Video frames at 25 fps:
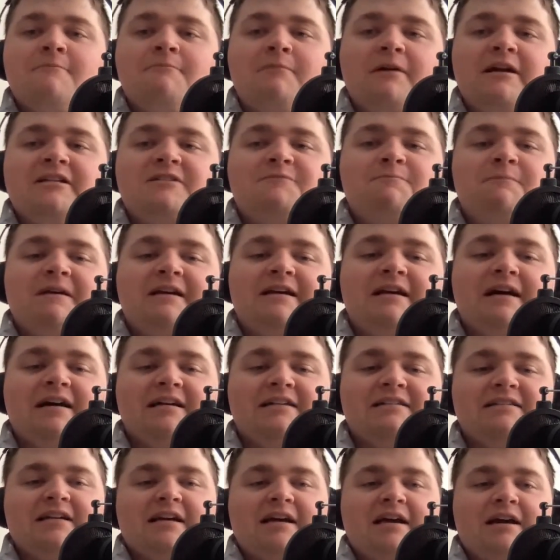but it's
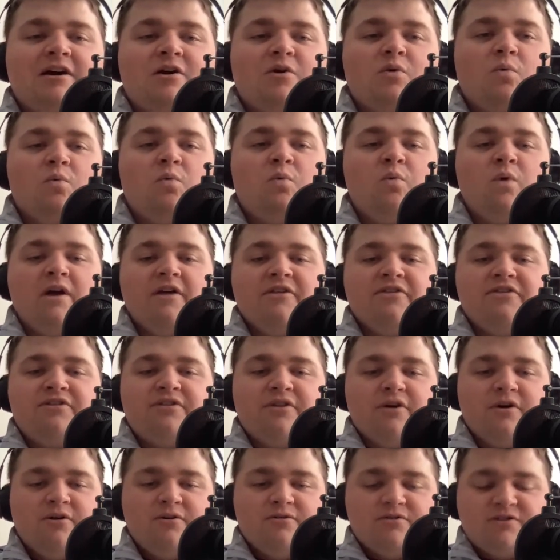because with
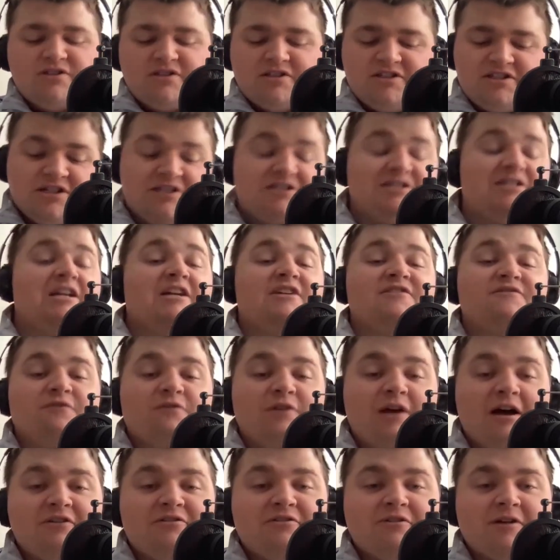those successful
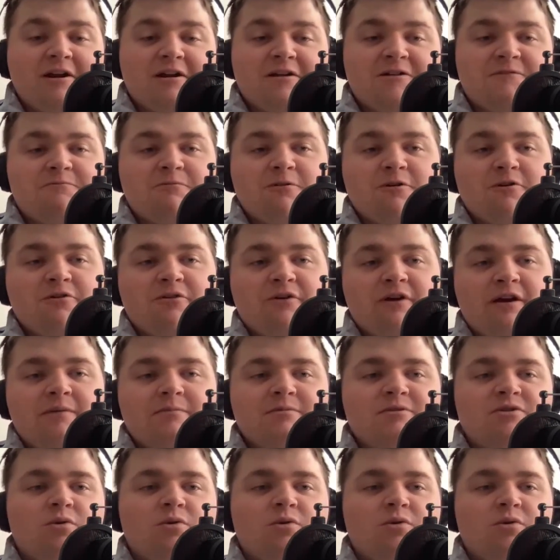athletics programs